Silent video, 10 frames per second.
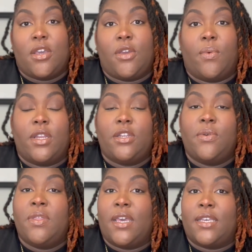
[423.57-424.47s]
You wanna do
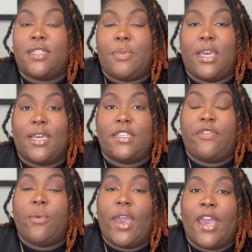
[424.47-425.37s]
this because if
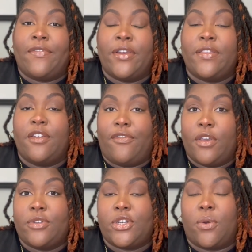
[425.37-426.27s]
you ever in the
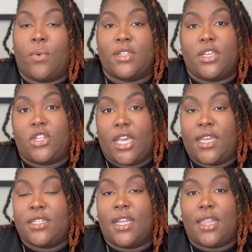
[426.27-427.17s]
future want to
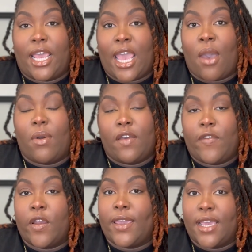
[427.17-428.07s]
change the layout of
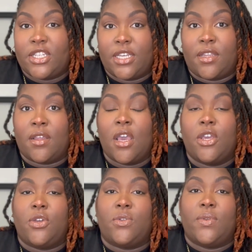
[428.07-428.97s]
your kitchen,
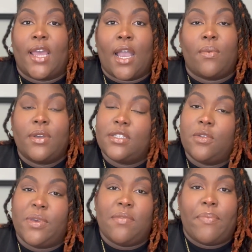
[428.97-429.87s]
you do not want to
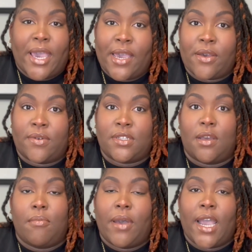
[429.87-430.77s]
be bound
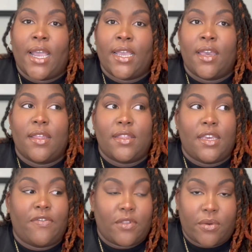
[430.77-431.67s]
by the
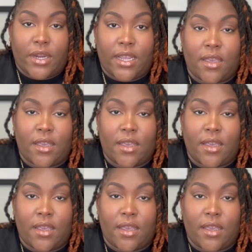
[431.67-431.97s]
flooring.